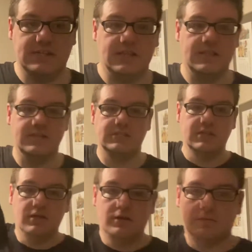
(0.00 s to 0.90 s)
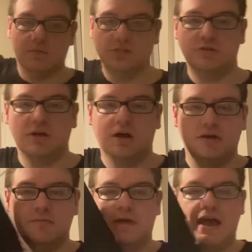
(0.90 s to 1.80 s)
this Montreal
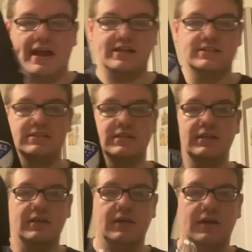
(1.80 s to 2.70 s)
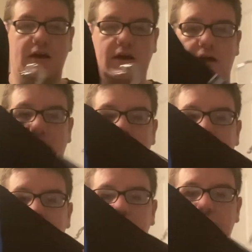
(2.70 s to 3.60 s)
Impact.
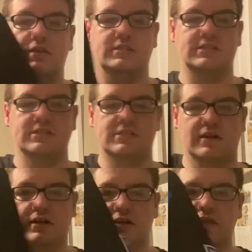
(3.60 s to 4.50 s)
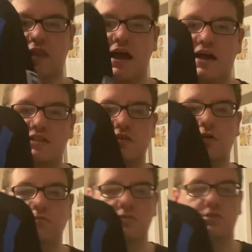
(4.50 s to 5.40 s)
This is the last
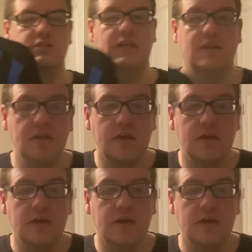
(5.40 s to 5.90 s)
home jersey